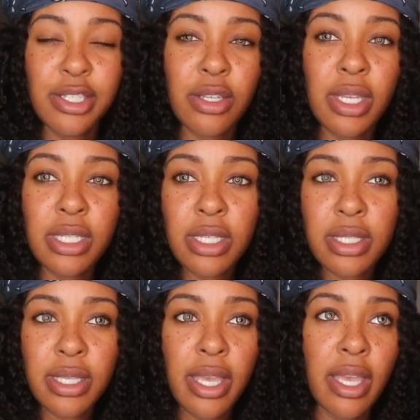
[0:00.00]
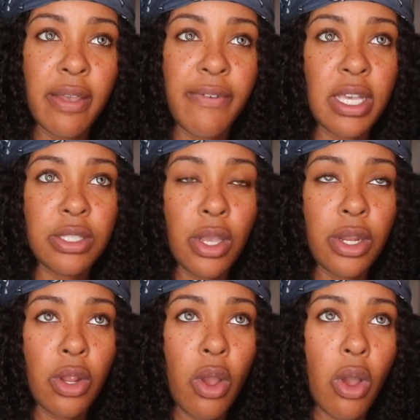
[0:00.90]
So let's just say if I
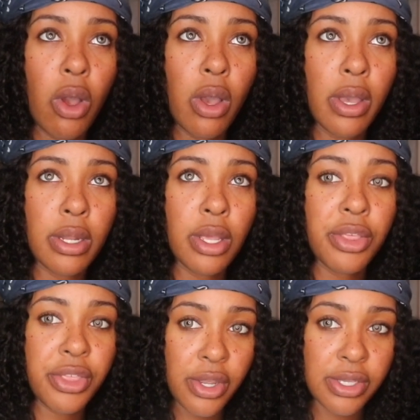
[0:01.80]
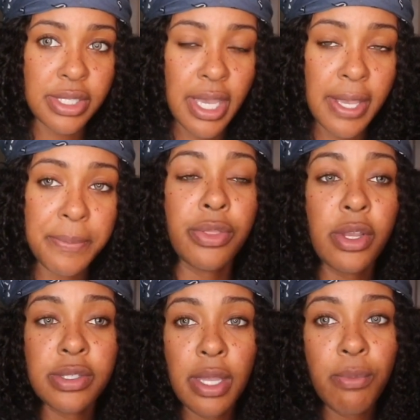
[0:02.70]
started on
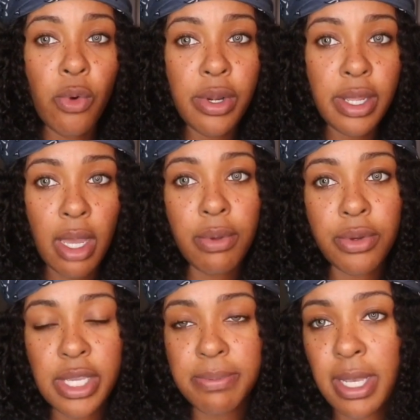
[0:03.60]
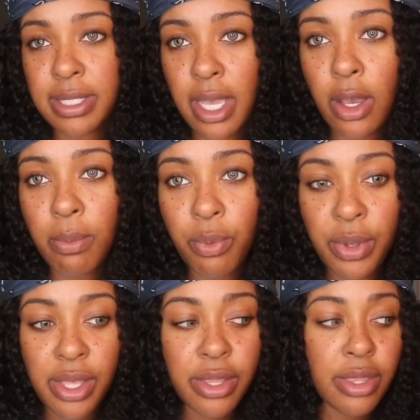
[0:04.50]
Thursday morning, I would grease my scalp
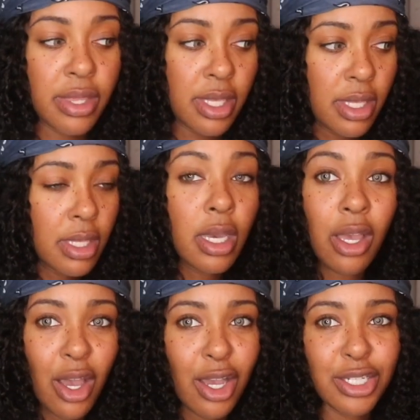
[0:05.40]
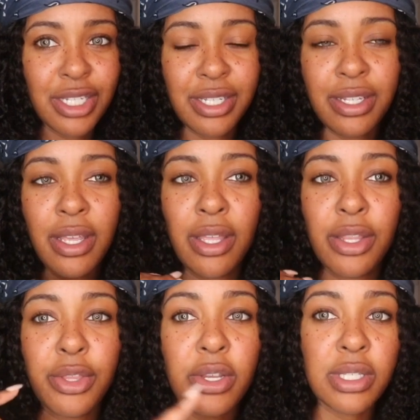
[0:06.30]
with the concoction.
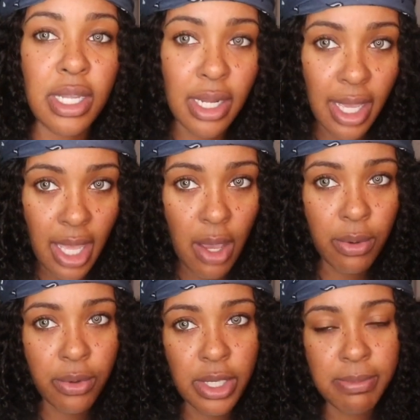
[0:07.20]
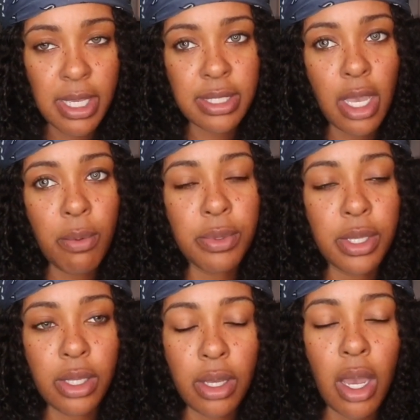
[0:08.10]
Thursday night, I would grease my scalp with the
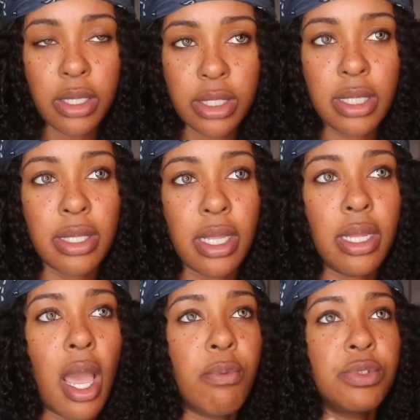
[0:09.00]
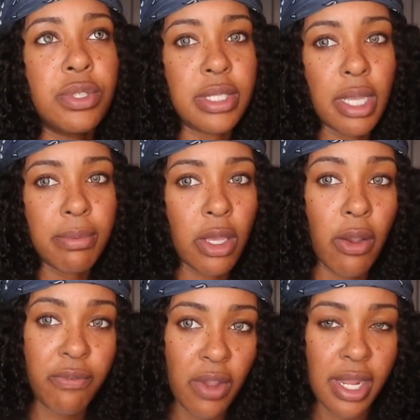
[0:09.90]
concoction. And then I would do the same thing
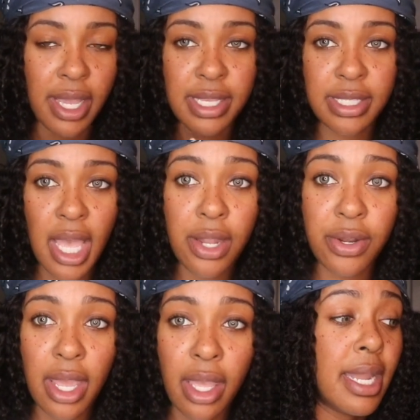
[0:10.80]
on Friday and Saturday.